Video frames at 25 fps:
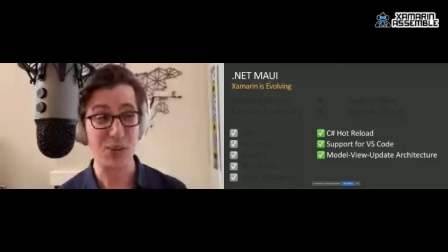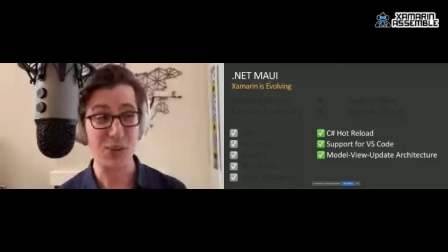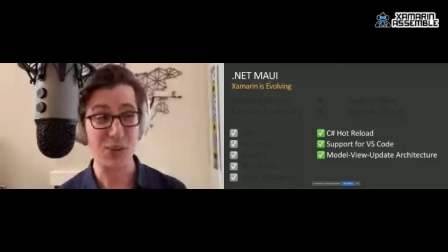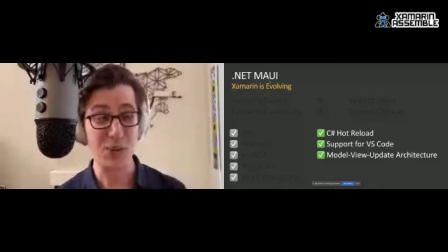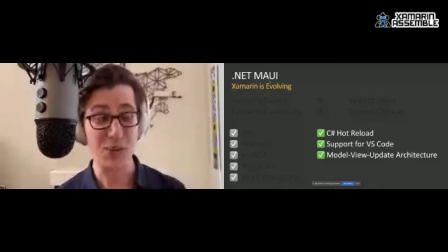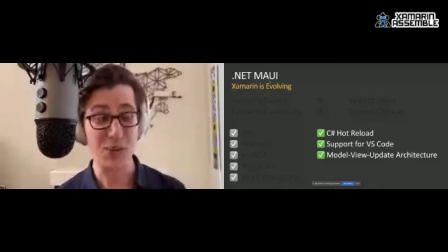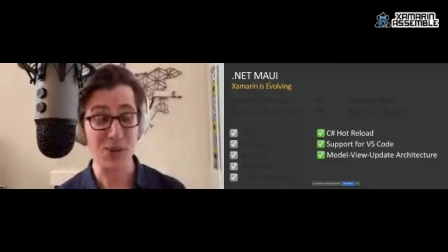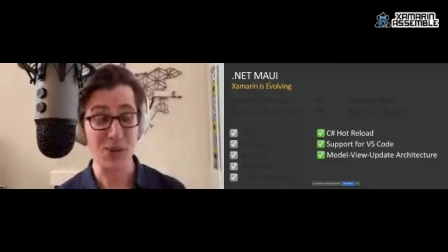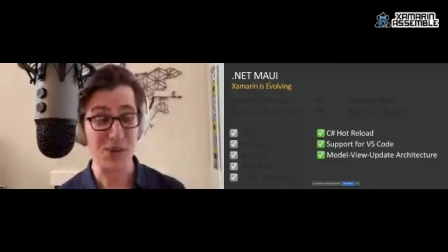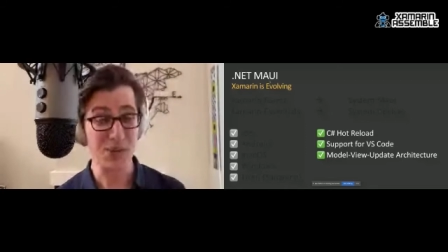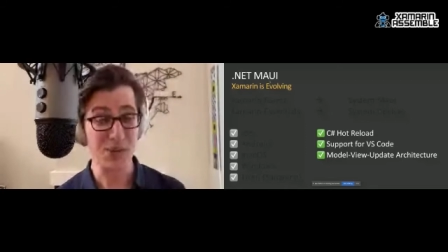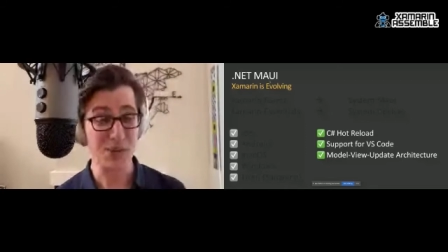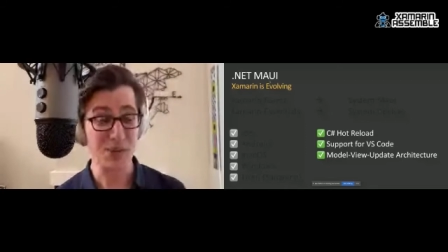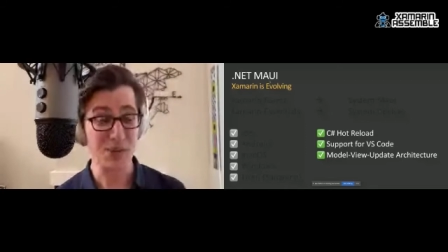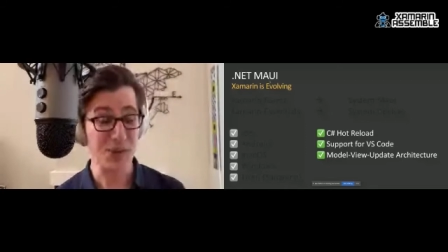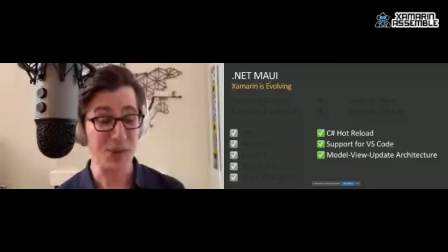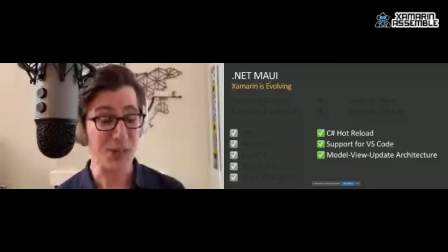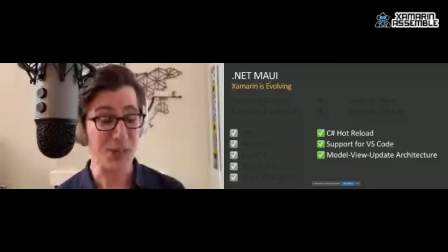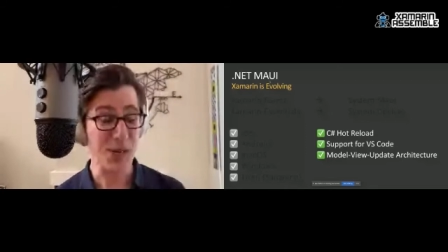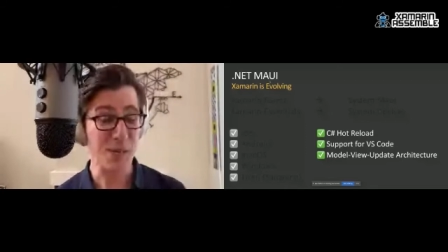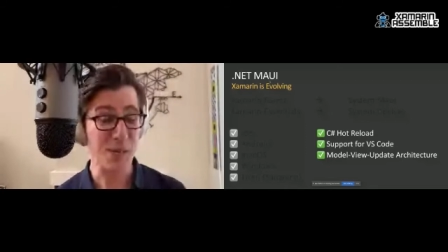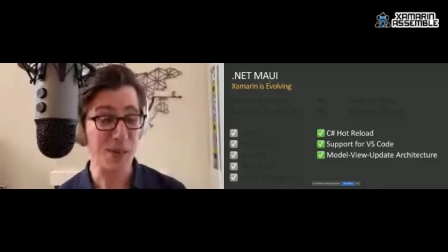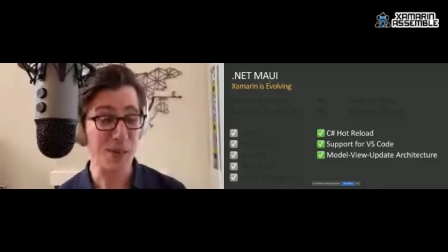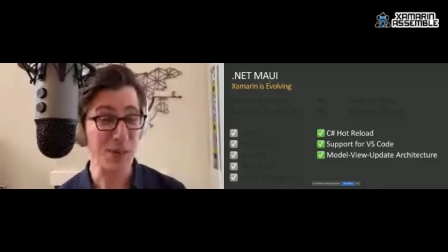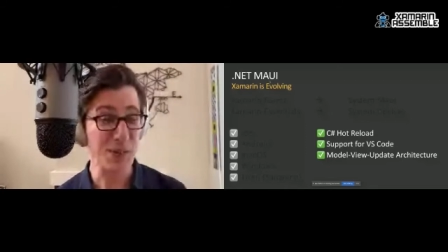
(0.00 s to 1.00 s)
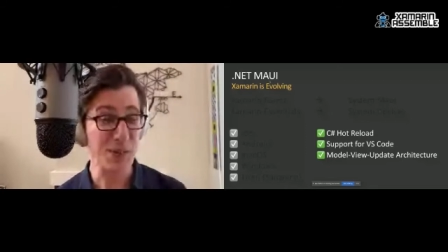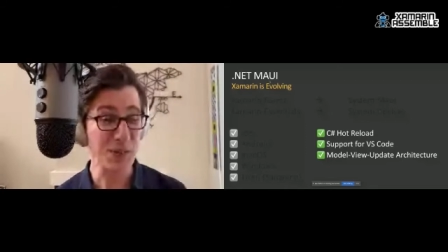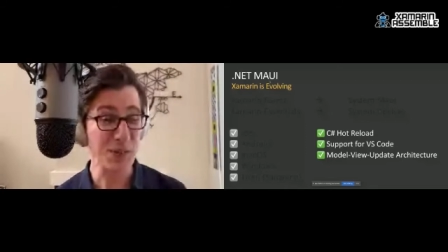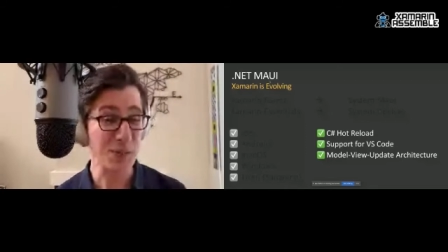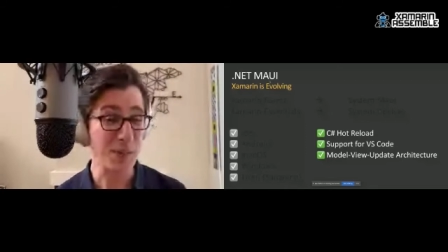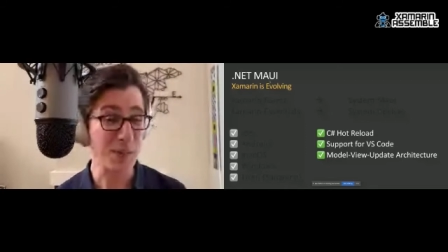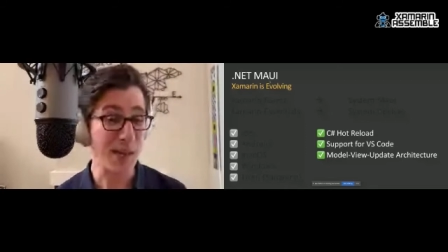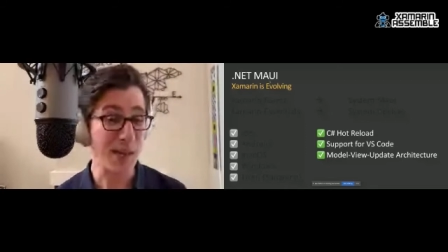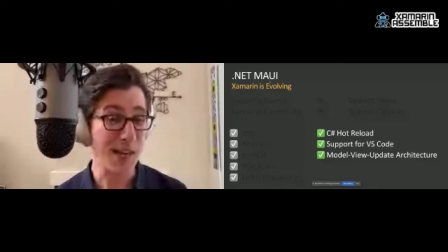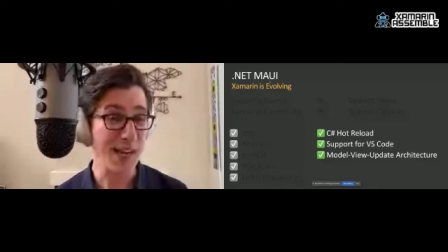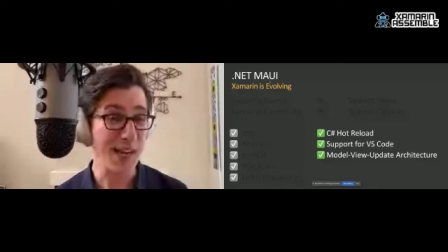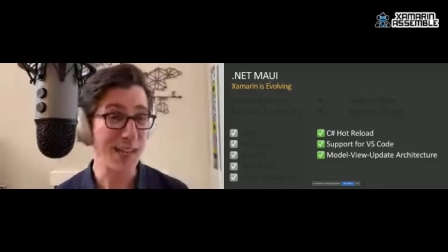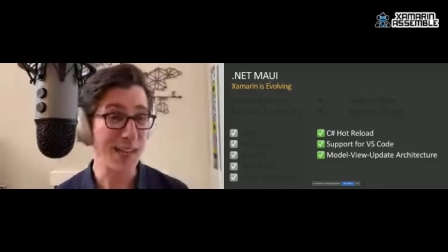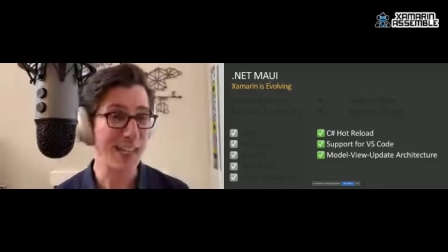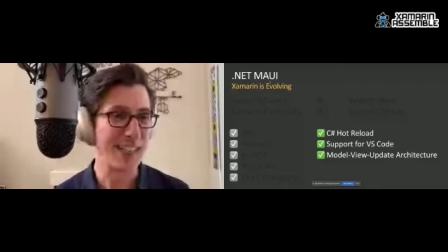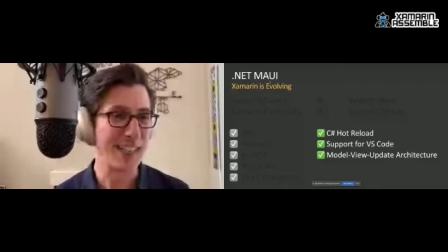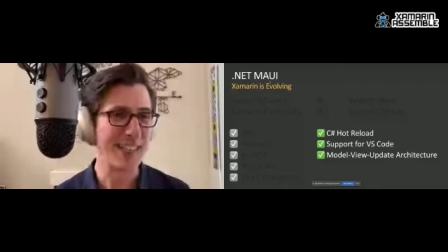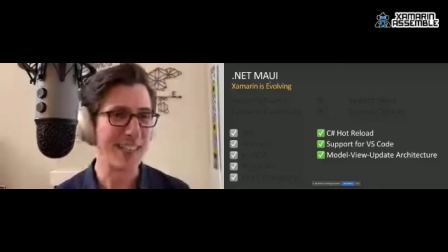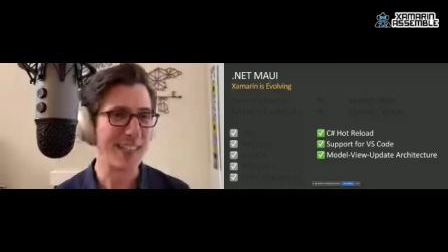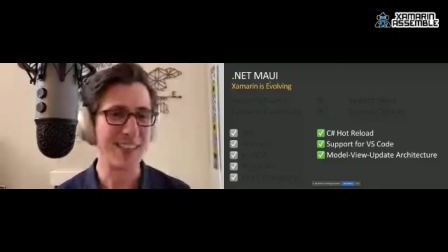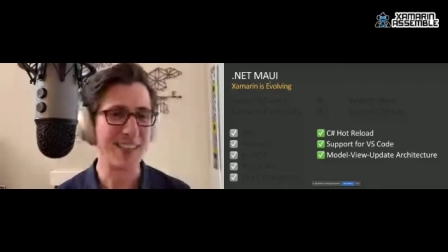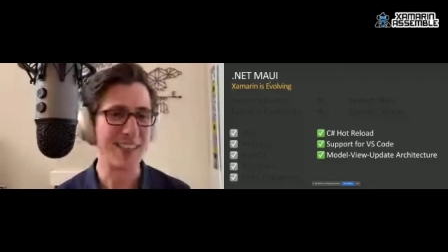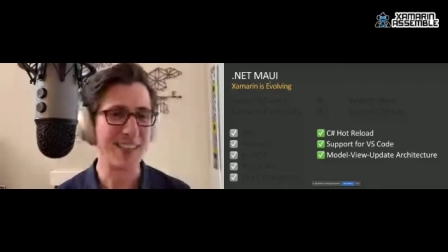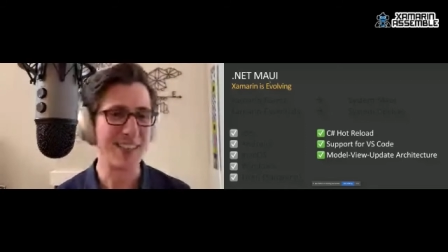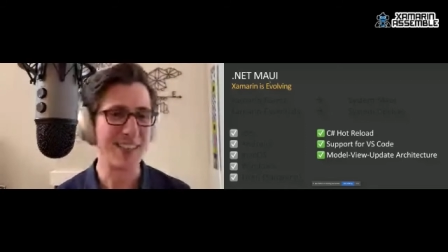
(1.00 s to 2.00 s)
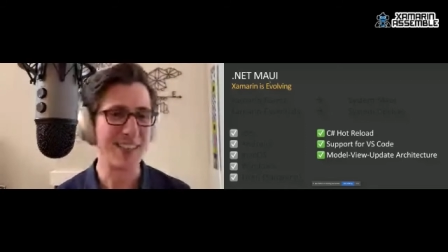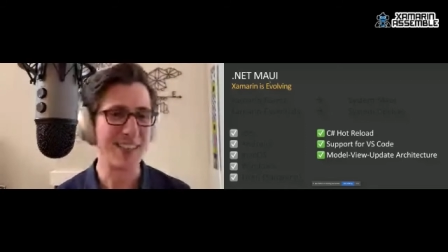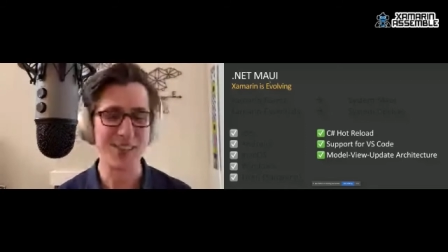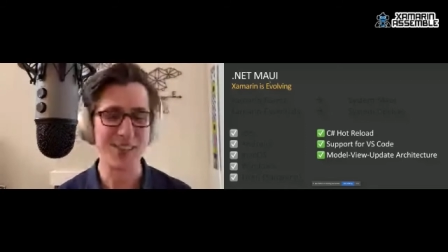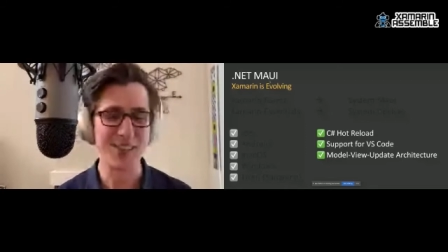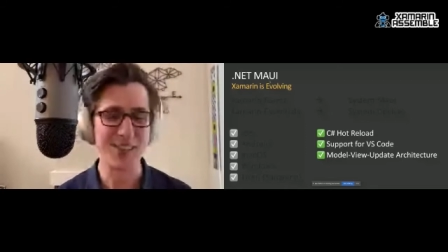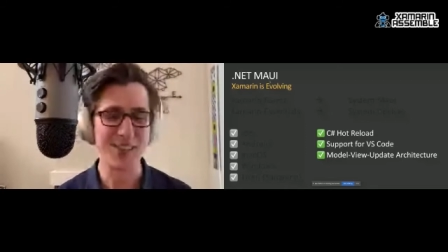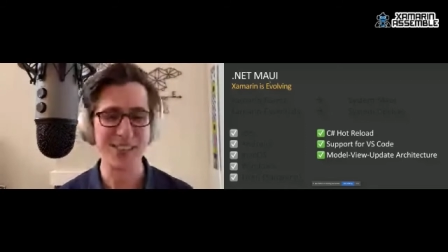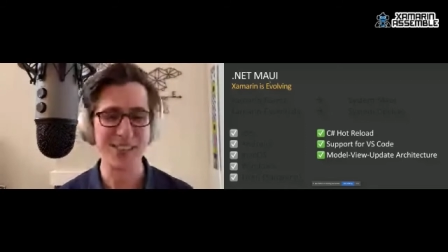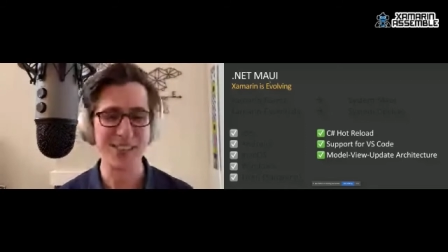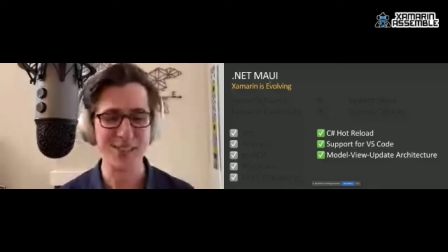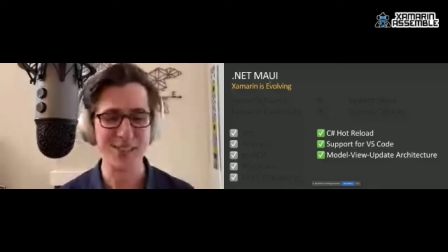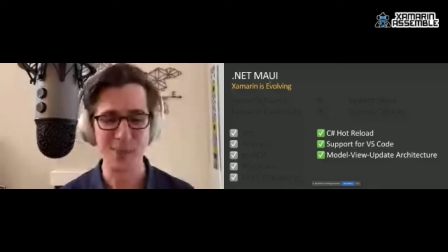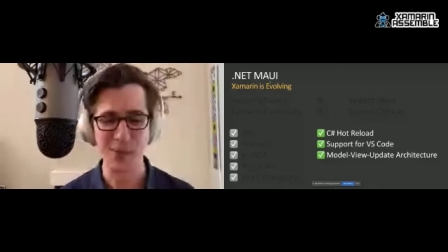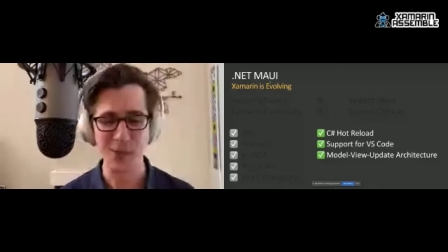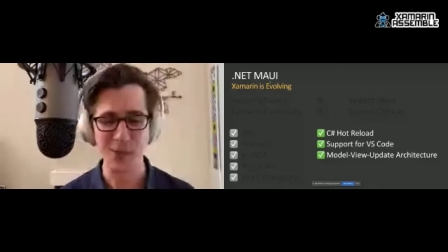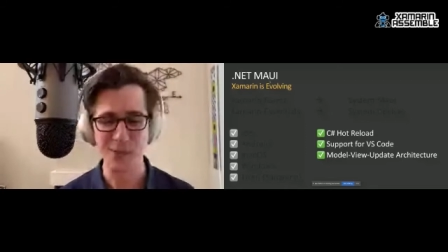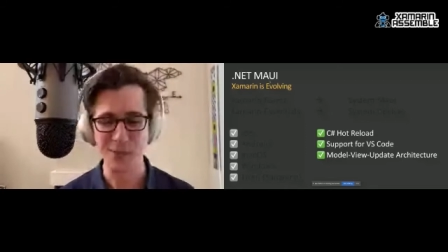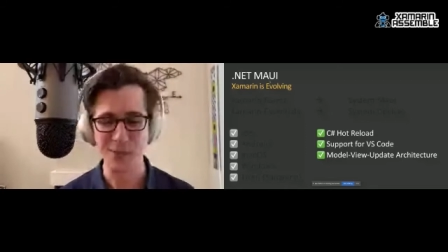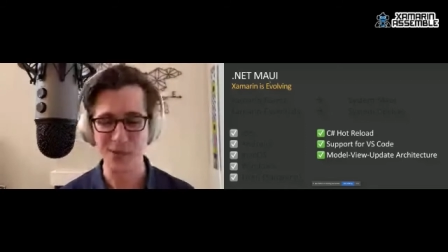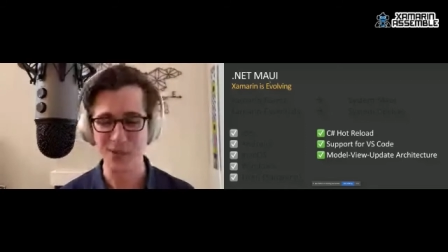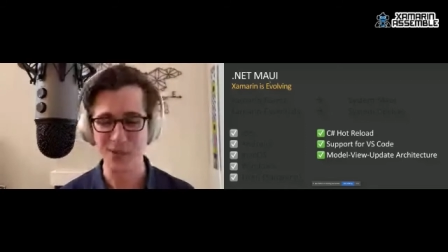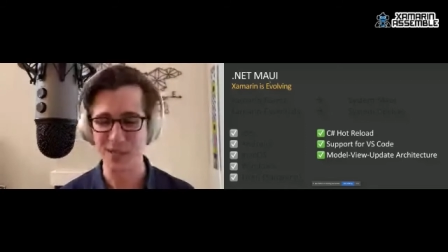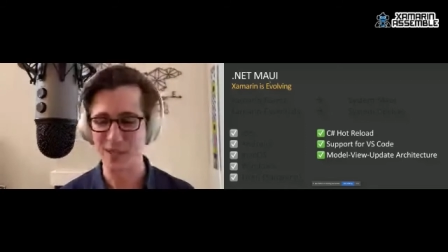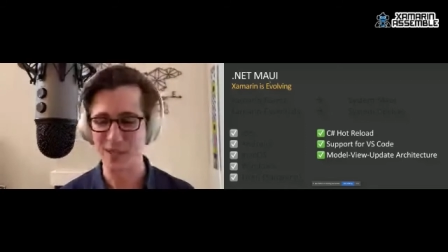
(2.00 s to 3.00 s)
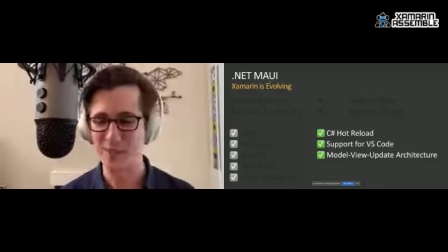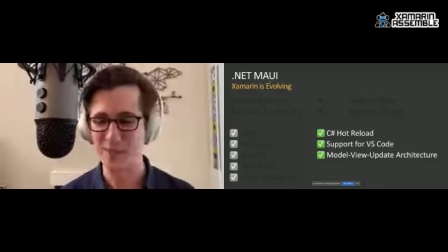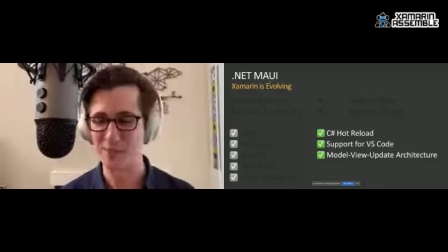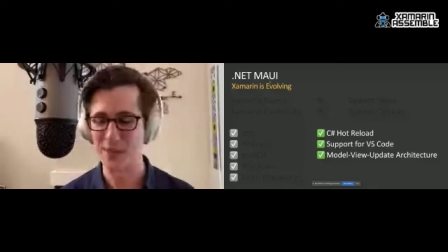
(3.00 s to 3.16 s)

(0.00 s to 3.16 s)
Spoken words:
we're a couple years behind the rest of the developer community.